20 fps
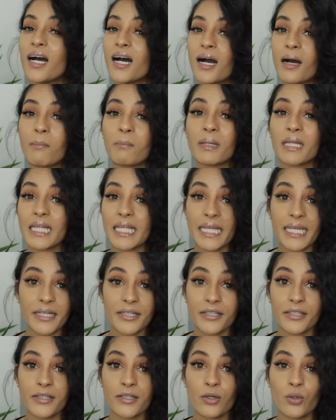a
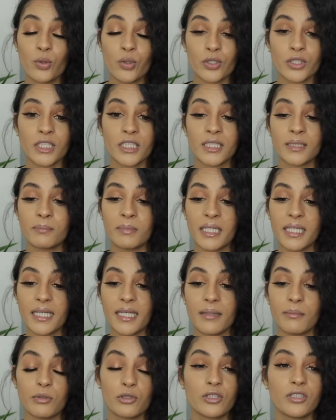planner, or just being
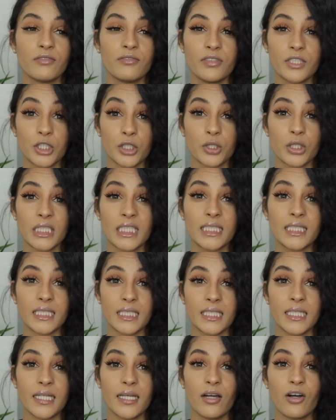able to visually
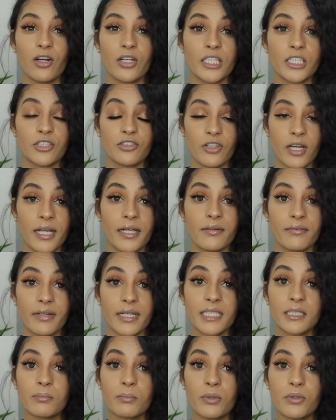see it on a dry
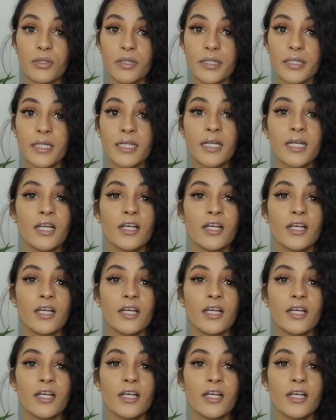erase board.